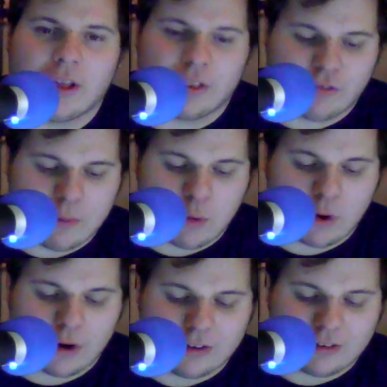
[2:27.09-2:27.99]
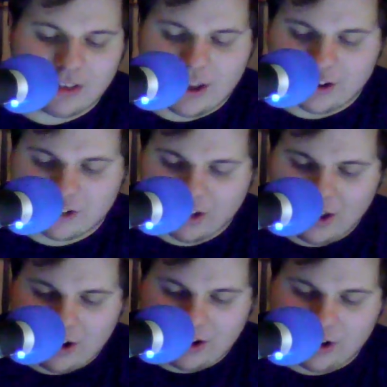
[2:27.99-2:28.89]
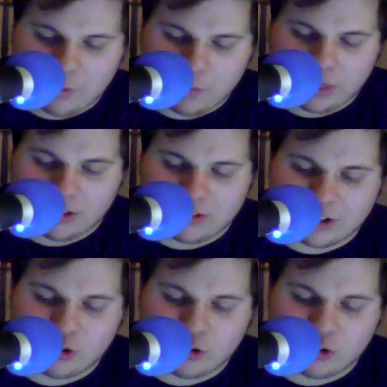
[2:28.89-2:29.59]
Gonna go with the 6 horse. Gonna go 6-14-9-15.